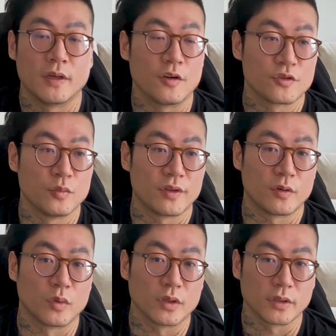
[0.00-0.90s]
Also, with
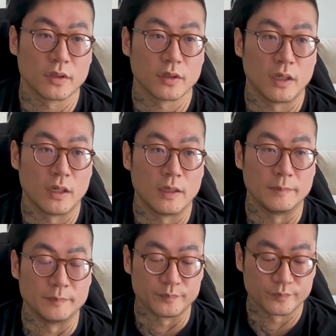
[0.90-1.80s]
our work
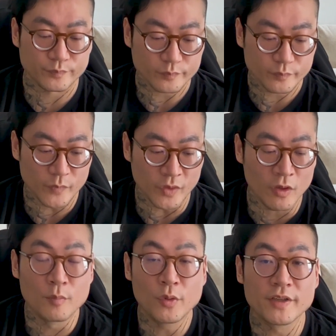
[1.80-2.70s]
on
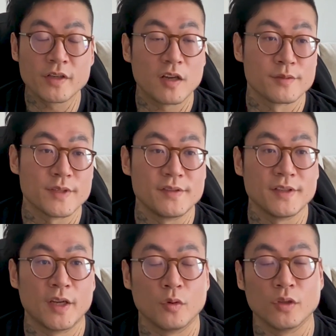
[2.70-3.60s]
bringing Cosmos
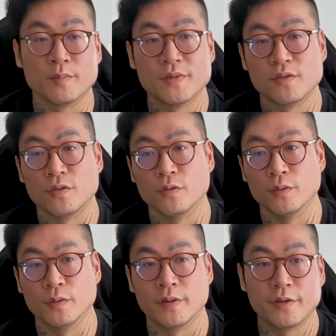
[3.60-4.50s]
SDK rollups
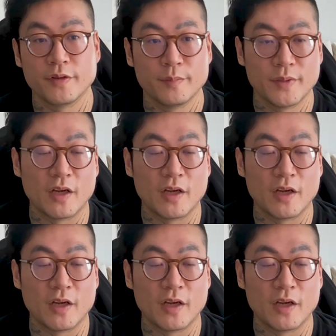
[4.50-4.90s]
to Ethereum.